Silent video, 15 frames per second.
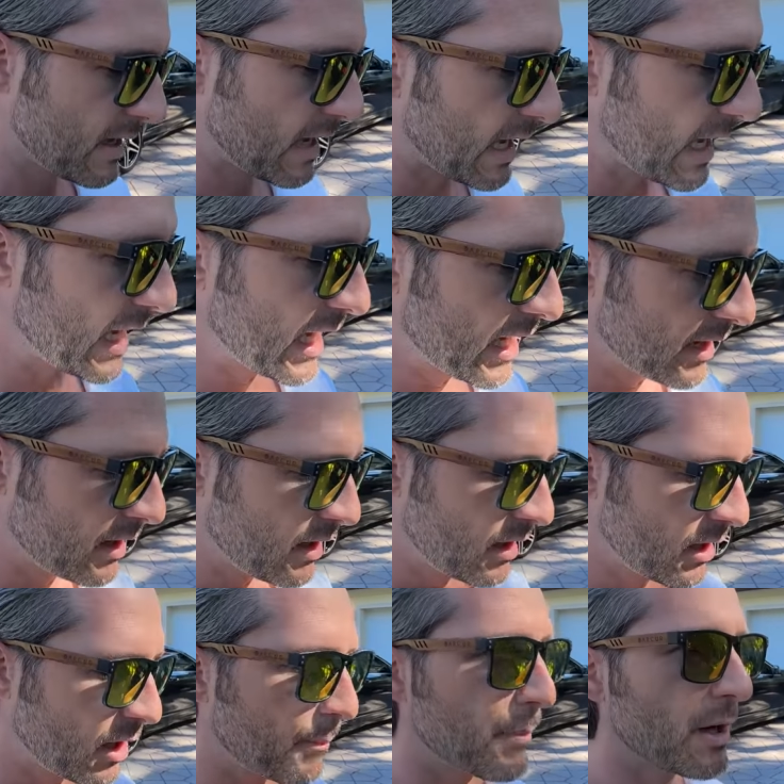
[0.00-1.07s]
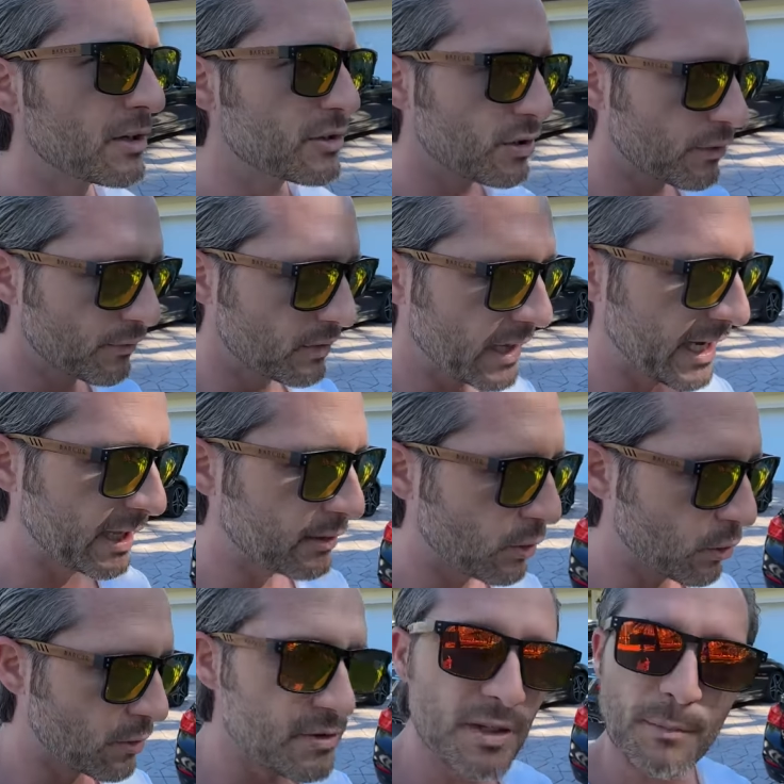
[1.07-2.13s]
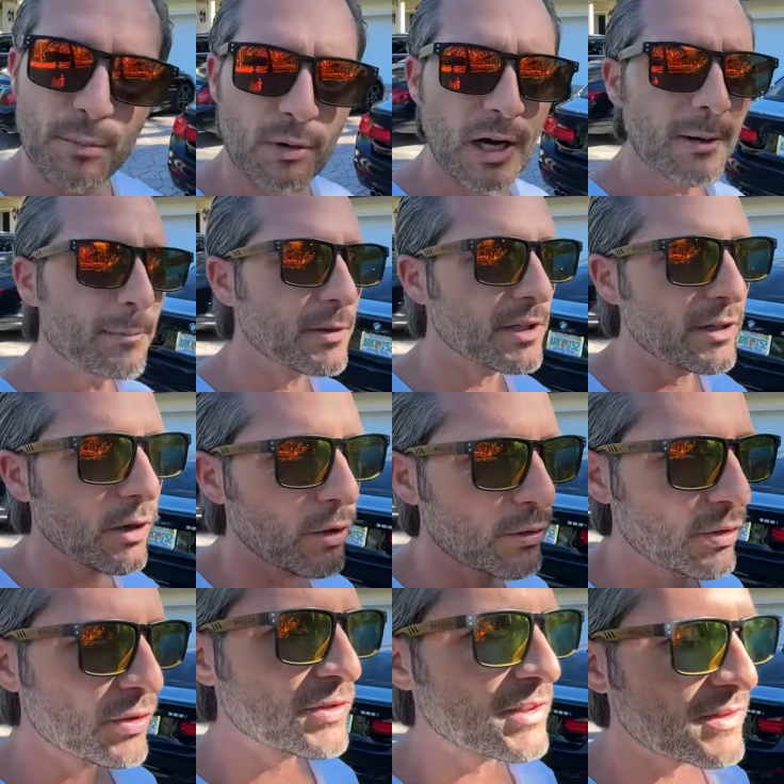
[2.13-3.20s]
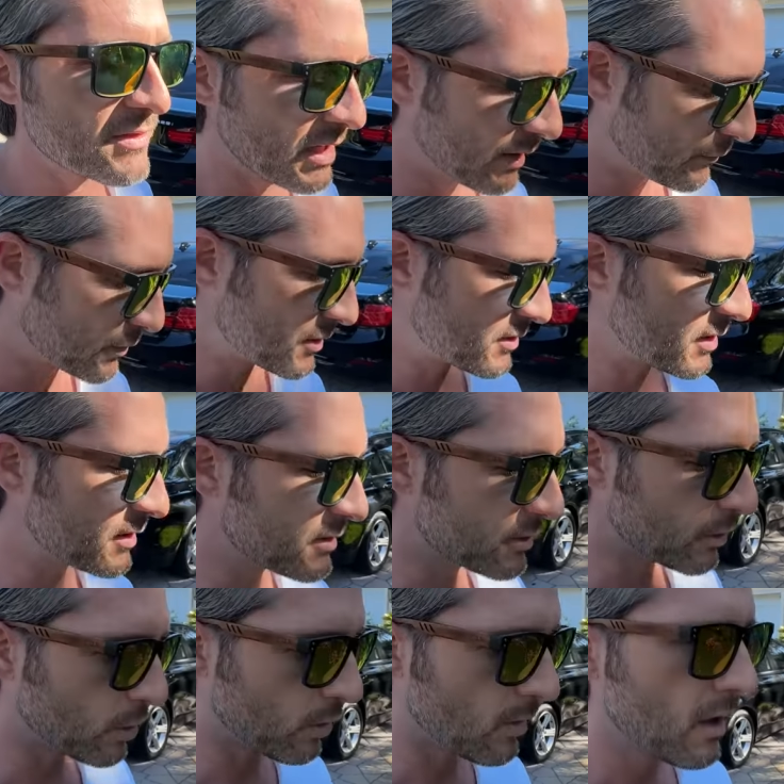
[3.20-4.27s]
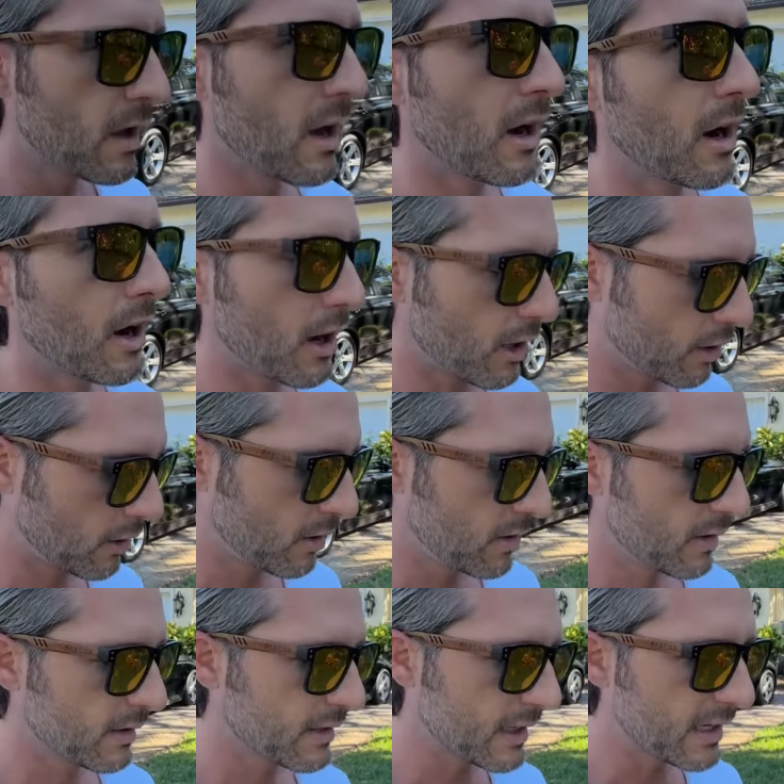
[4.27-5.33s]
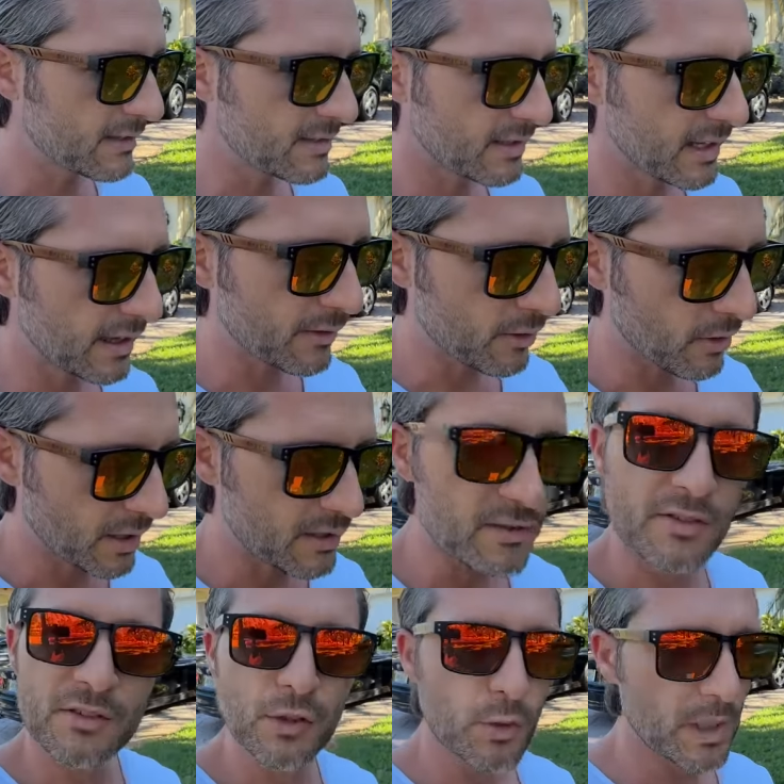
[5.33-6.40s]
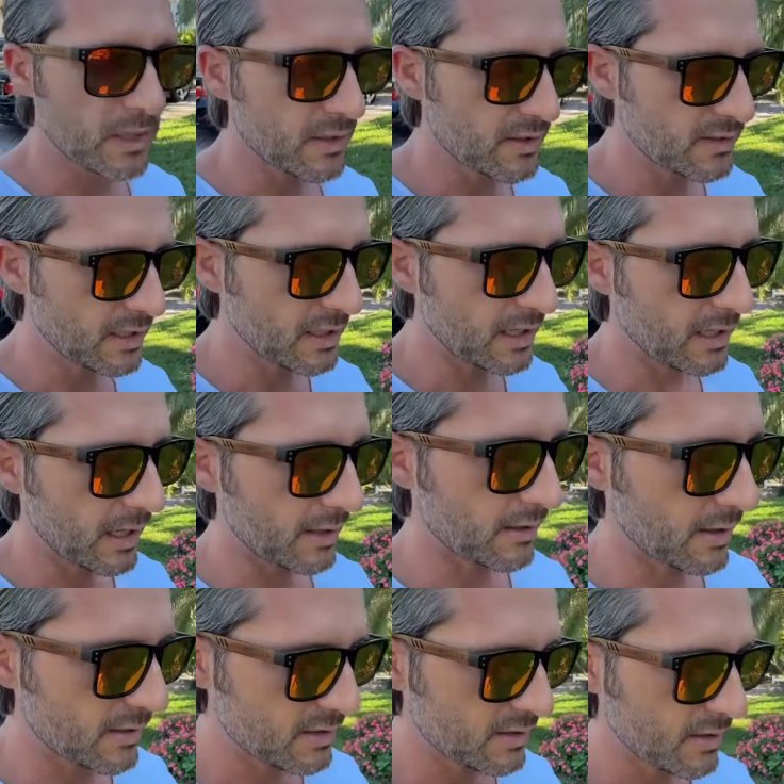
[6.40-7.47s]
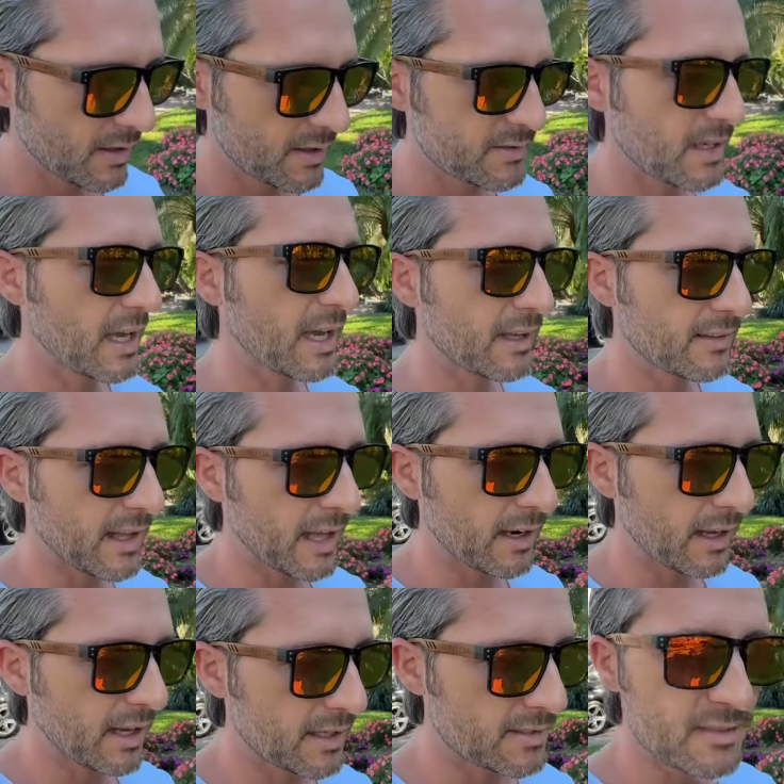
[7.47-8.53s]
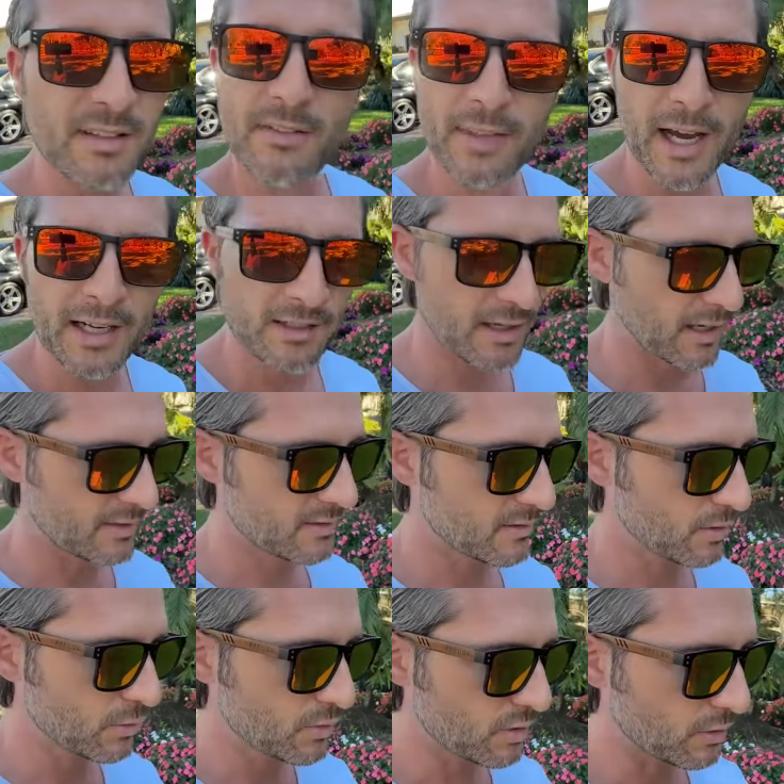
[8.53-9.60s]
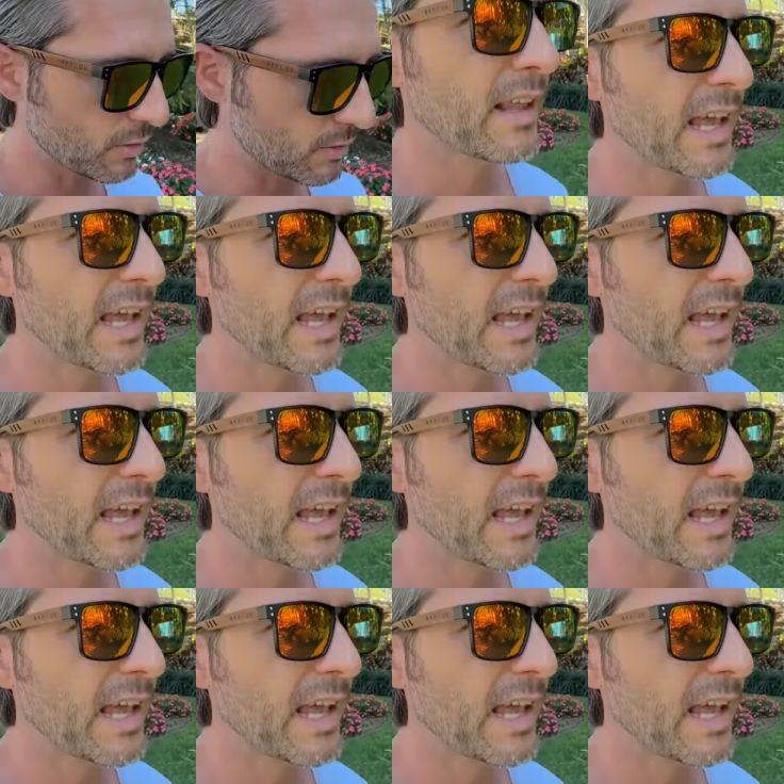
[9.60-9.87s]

And a bunch of landlords and property owners in San Francisco are getting together and suing the city on this, saying that it's not constitutional.